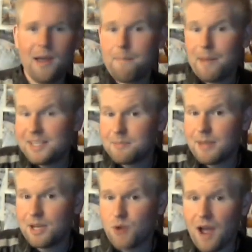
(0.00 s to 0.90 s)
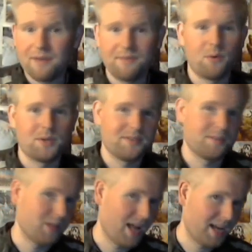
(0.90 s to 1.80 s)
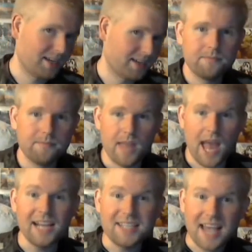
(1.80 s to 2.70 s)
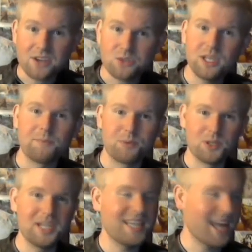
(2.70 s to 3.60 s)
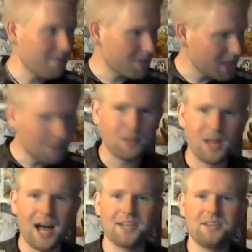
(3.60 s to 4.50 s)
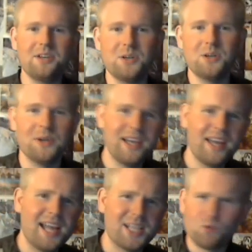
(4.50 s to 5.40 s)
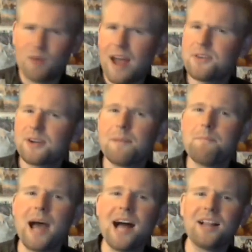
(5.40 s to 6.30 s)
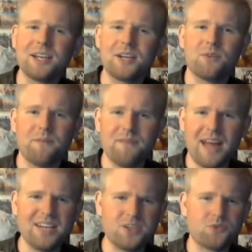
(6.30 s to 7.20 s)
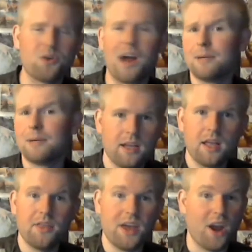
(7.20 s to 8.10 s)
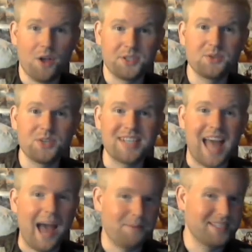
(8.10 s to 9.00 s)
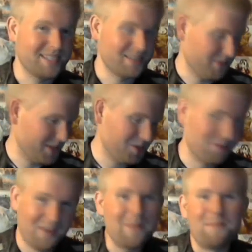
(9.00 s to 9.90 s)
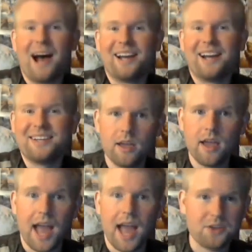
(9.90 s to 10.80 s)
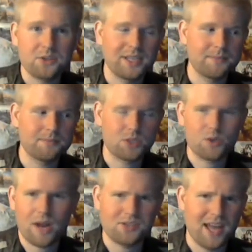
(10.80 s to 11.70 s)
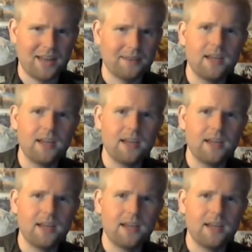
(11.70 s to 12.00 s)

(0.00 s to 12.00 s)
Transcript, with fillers: Benny's the main driving force of the plot here. And it's actually a pretty damn good plot, too. It's a rather compelling revenge drama that also just happens to feature vampires. Actually, scratch that.